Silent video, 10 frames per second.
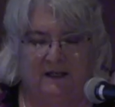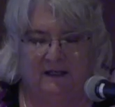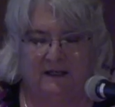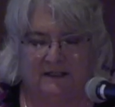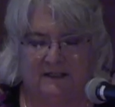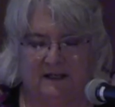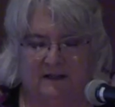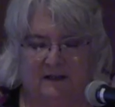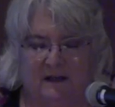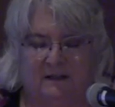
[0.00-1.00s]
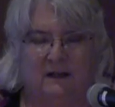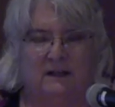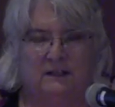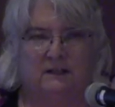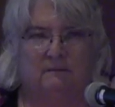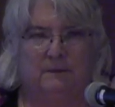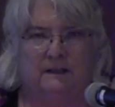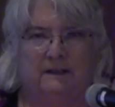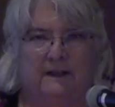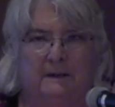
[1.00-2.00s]
That's
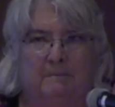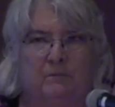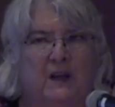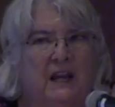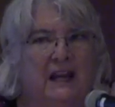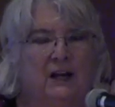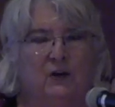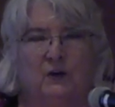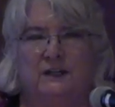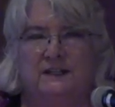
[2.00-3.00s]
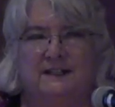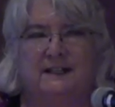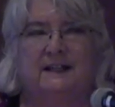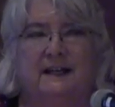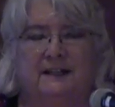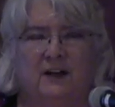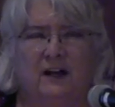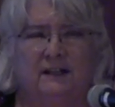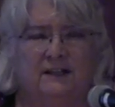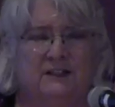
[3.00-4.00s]
unconscionability. Courts
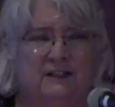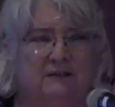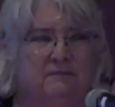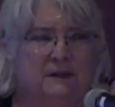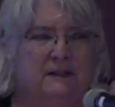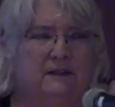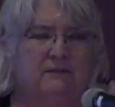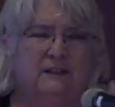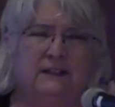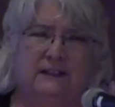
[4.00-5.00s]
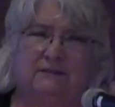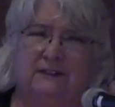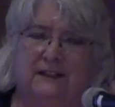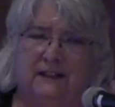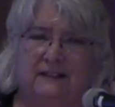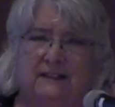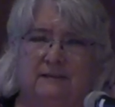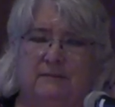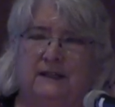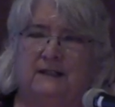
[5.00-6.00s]
acknowledge it, but they're really
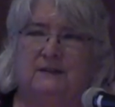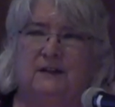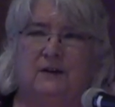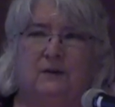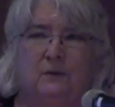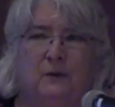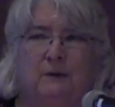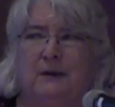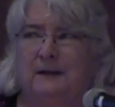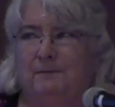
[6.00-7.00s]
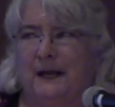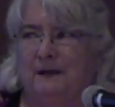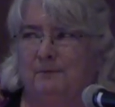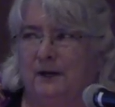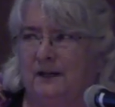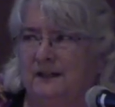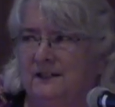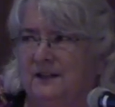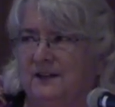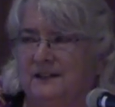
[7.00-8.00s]
reluctant because, we make bad
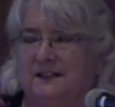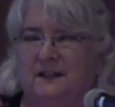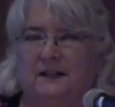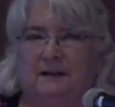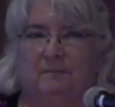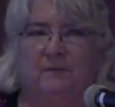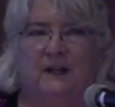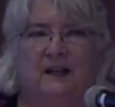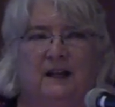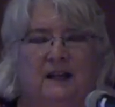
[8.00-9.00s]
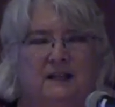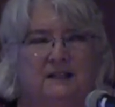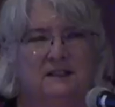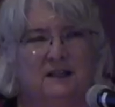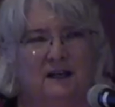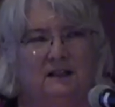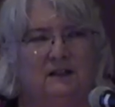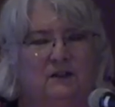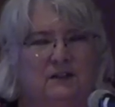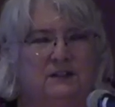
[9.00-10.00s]
bargains all the time, and it's not the
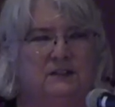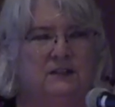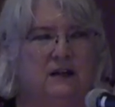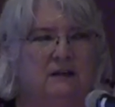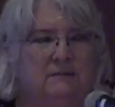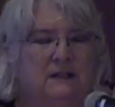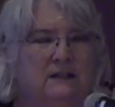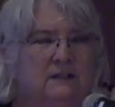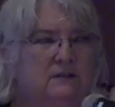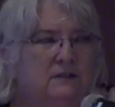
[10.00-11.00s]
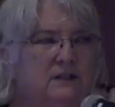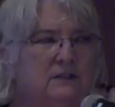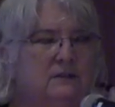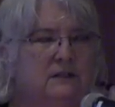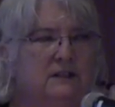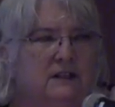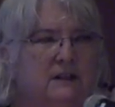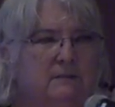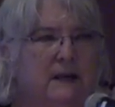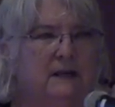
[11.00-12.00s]
court's job to undo just
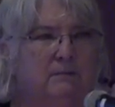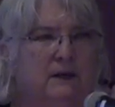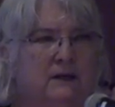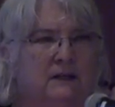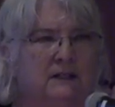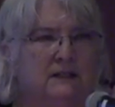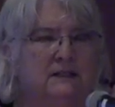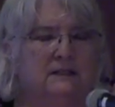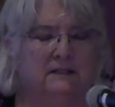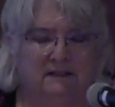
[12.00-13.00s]
ordinary bad bargains.